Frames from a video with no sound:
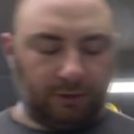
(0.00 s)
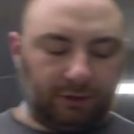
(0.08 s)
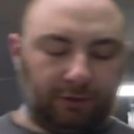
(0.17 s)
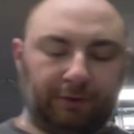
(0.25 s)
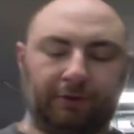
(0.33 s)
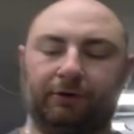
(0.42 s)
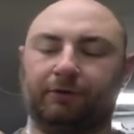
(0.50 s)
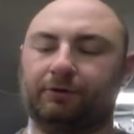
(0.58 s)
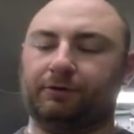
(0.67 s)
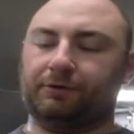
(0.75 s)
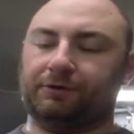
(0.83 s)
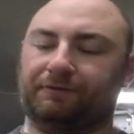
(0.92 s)
So in
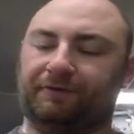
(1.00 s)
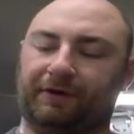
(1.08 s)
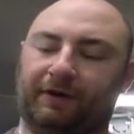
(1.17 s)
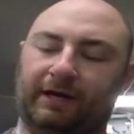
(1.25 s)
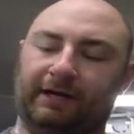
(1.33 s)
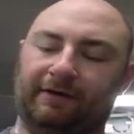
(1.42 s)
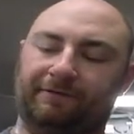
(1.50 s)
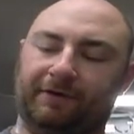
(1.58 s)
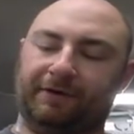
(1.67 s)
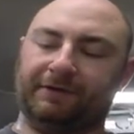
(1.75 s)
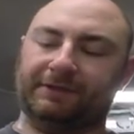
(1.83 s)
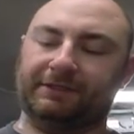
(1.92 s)
order to figure out how
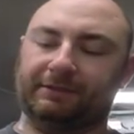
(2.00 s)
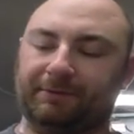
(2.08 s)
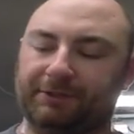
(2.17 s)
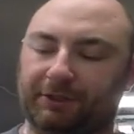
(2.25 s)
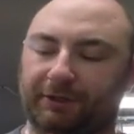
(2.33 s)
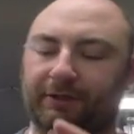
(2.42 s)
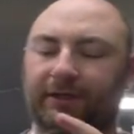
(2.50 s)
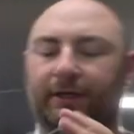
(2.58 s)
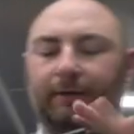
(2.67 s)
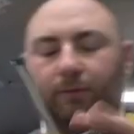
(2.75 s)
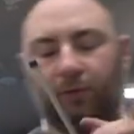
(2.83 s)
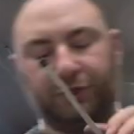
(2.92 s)
far this needs to be turned in,